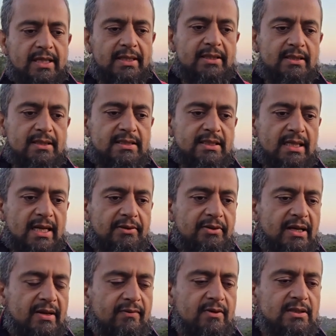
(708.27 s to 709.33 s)
energy,
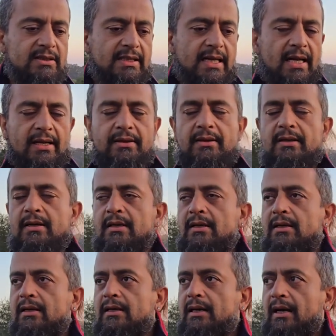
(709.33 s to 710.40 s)
and neighbors can
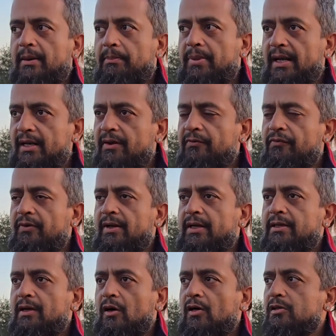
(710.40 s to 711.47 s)

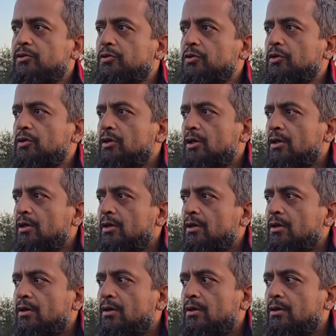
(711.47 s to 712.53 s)
benefit. Also,
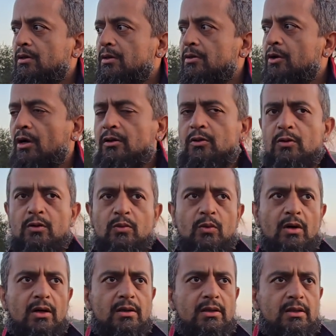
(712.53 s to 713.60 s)
not to
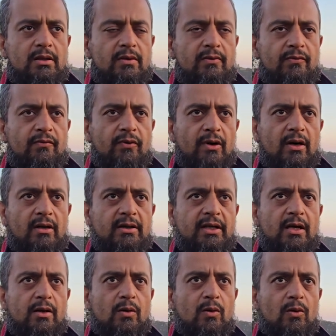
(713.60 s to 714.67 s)
work for
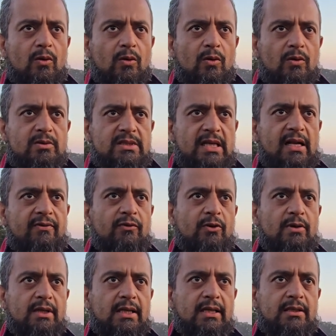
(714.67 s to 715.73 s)
yourself
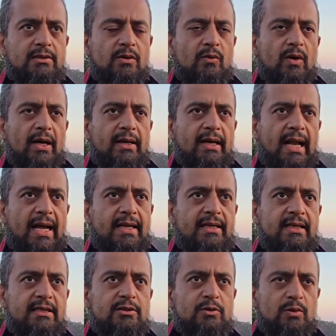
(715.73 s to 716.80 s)
only. So one
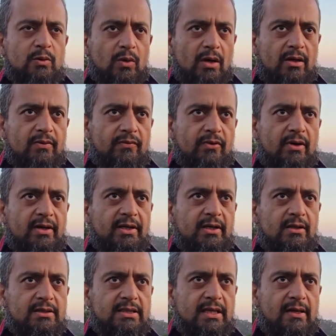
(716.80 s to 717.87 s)
line is to work for
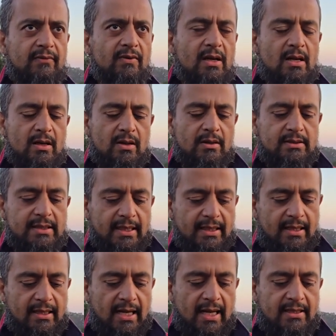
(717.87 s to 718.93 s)
yourself,
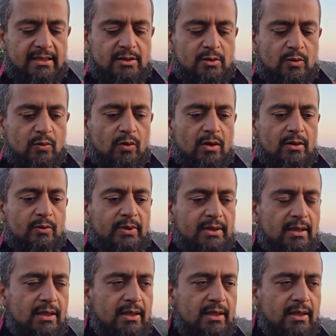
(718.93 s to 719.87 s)
second line is to work with